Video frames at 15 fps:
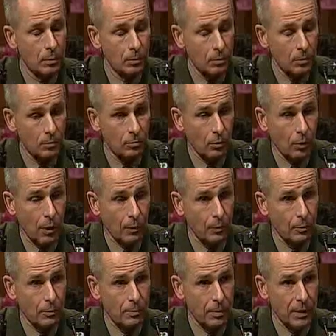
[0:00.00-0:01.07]
So I would
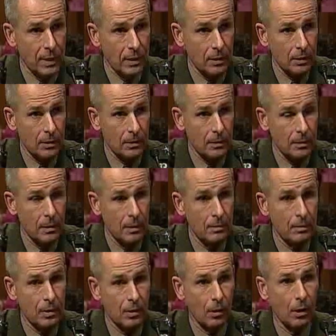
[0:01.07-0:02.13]
repeat,
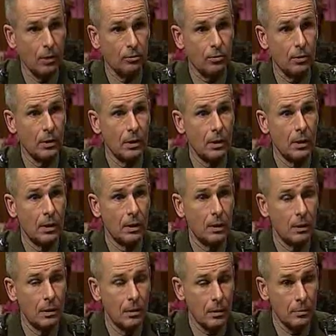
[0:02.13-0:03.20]
because
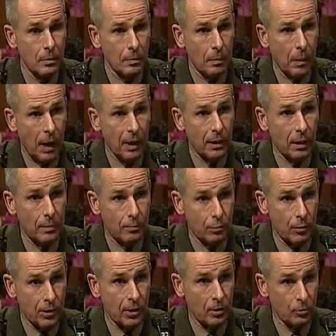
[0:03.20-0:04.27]
my
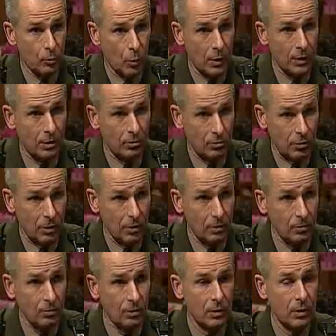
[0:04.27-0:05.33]
upbringing is one that
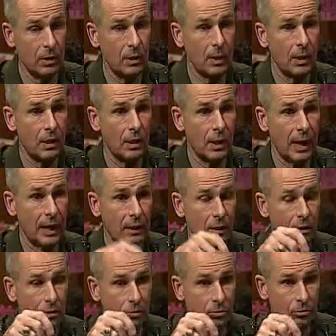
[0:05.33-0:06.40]
says that
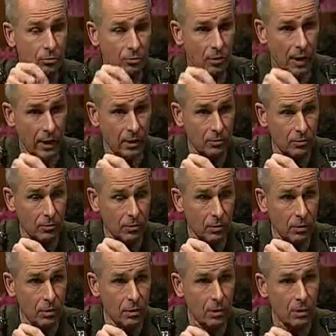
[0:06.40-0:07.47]
sex
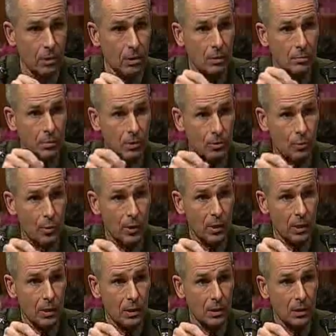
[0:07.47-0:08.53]

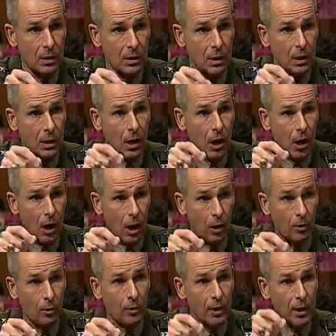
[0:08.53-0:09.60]
between
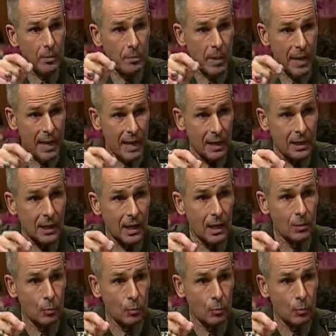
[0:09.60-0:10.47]
other than man and